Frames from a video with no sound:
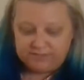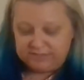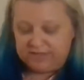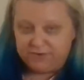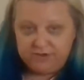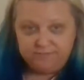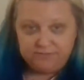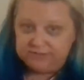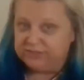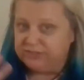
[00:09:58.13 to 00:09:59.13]
discovery,
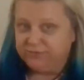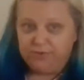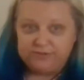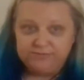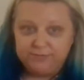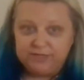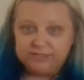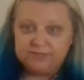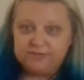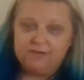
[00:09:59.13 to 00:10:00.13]
it's just a request for
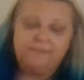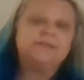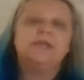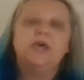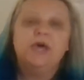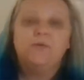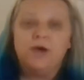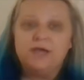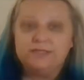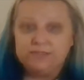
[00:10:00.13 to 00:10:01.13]
production of documents,
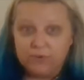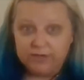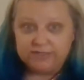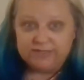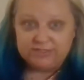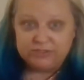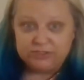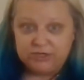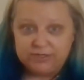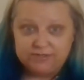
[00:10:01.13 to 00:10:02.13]
was the organizational
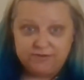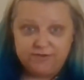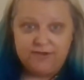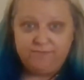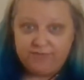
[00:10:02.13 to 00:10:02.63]
chart of